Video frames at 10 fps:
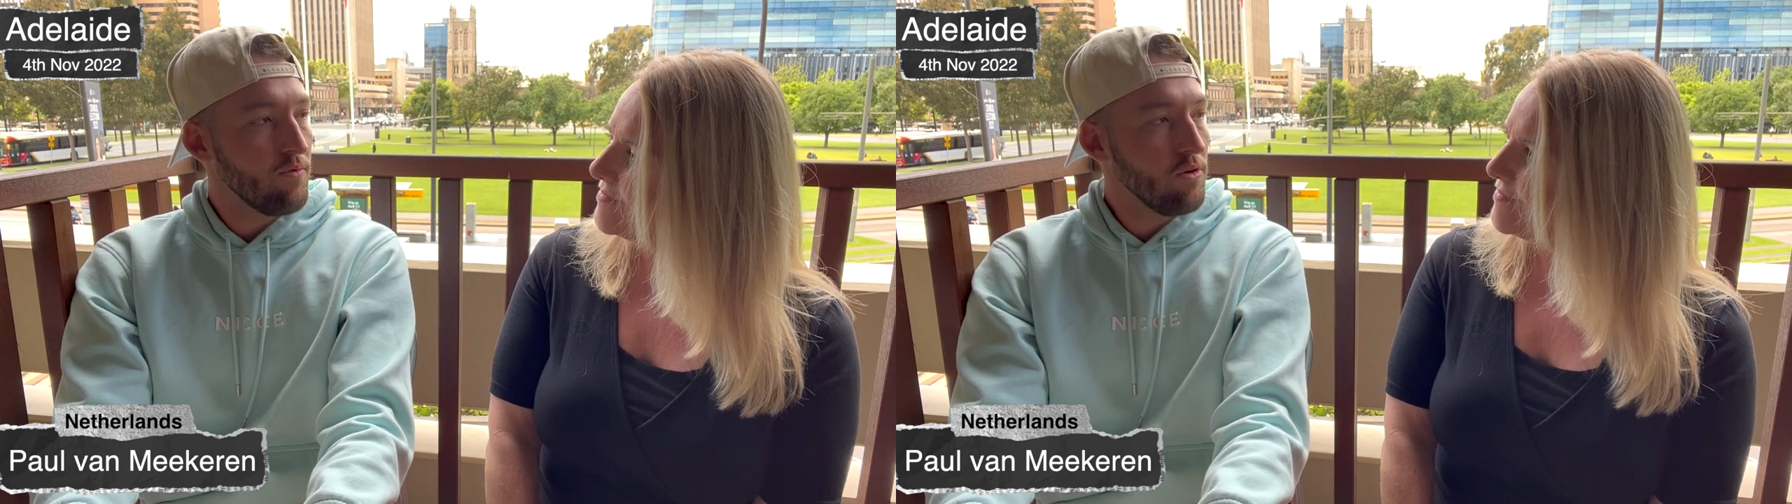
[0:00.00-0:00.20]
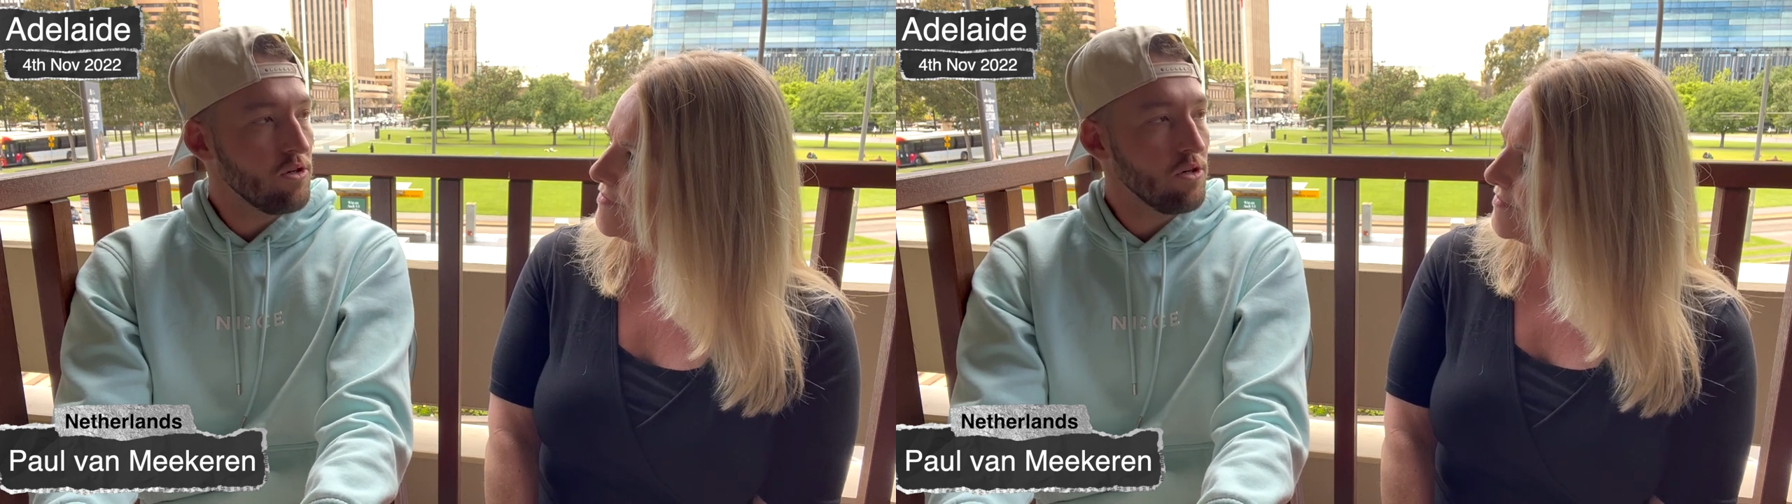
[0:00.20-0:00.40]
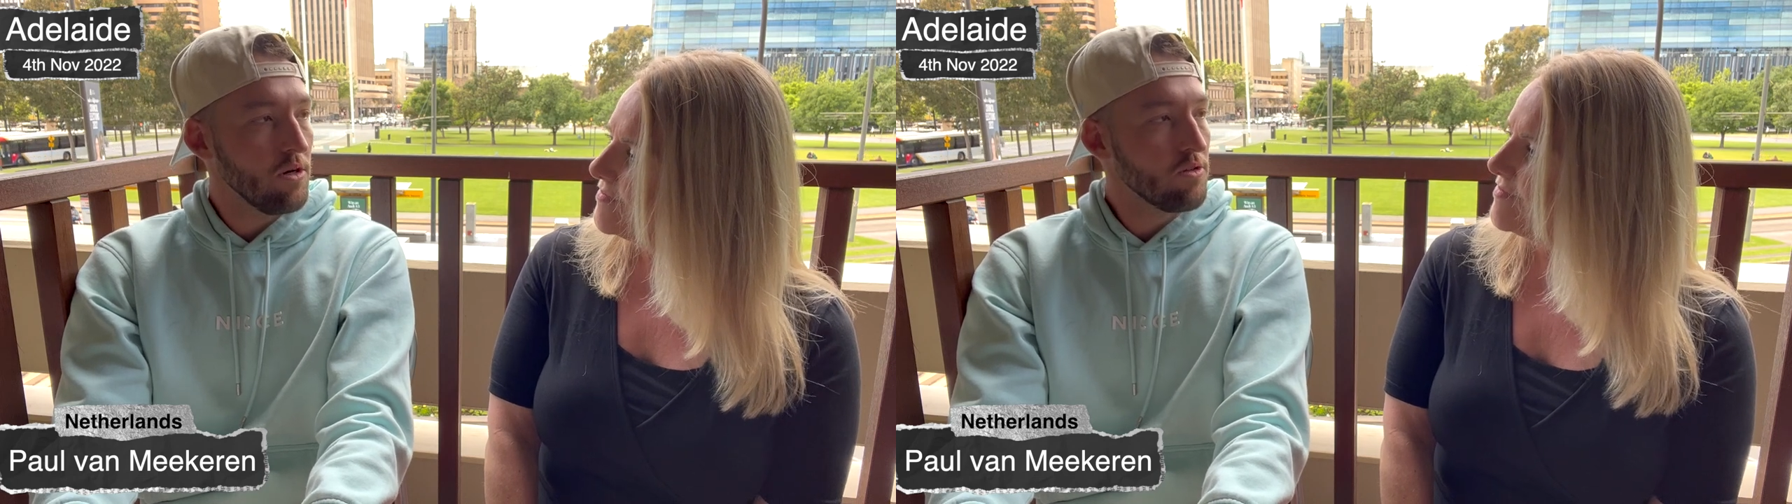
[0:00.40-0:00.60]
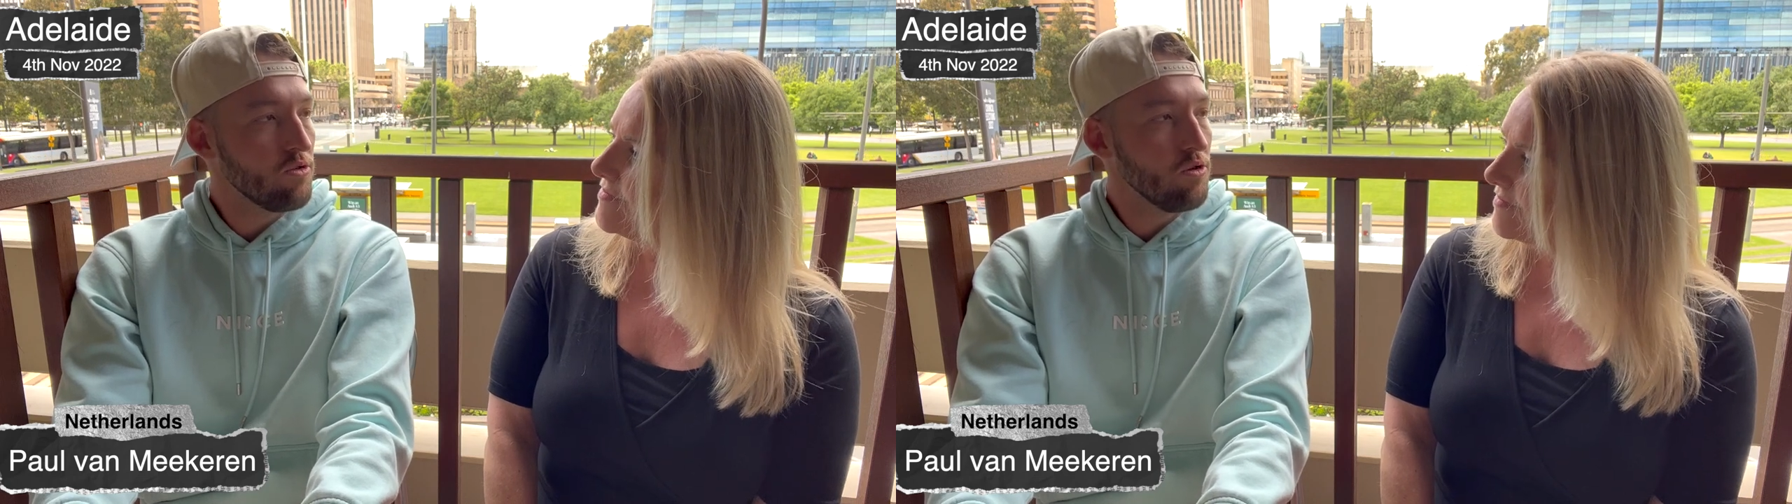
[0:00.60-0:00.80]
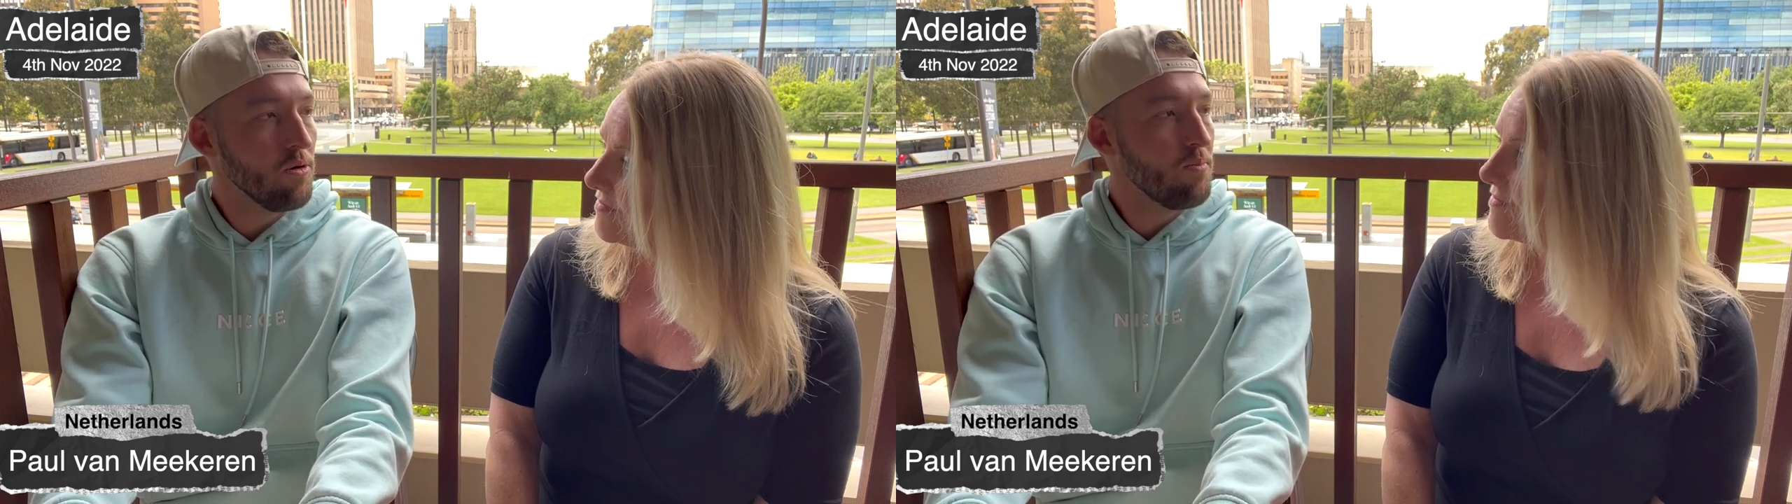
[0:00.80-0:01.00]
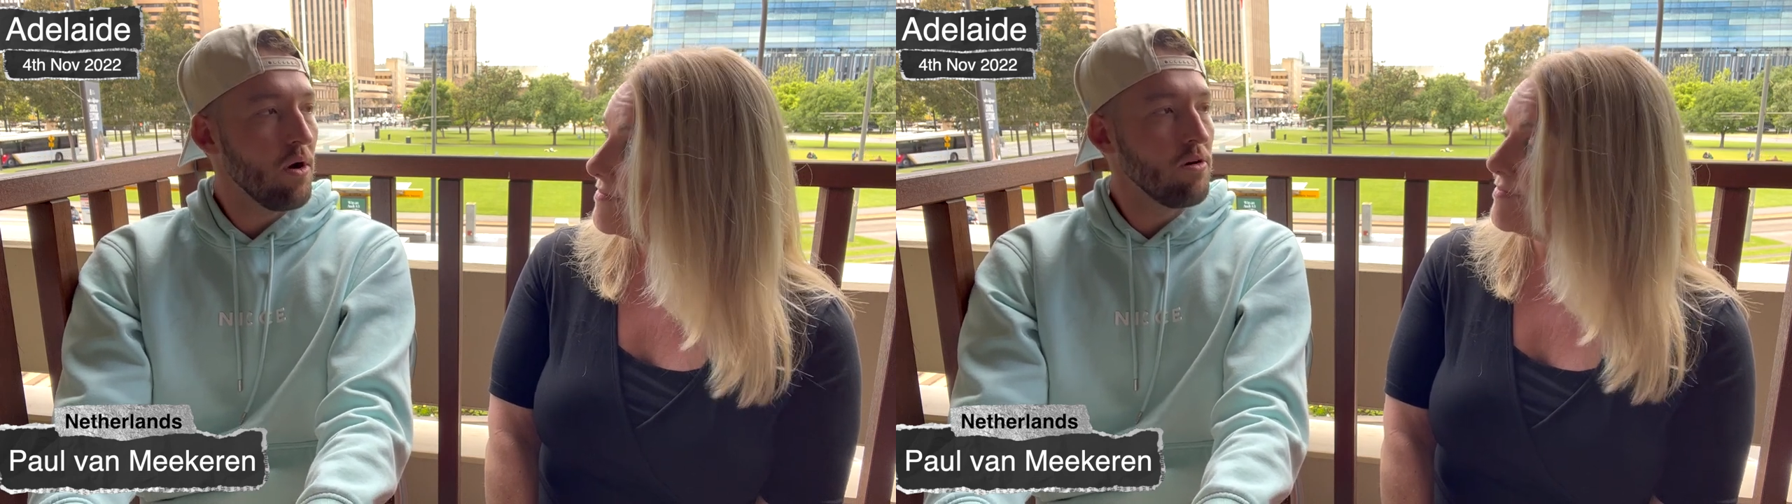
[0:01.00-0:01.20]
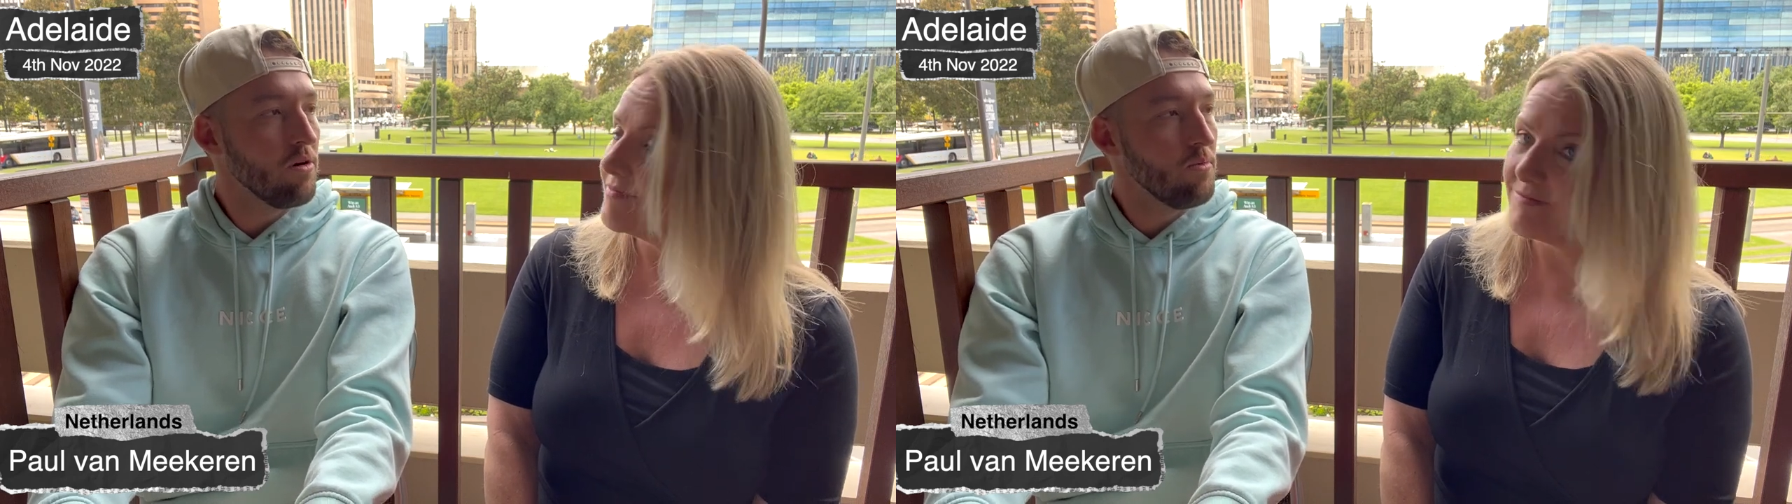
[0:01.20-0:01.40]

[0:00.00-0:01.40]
future tour program,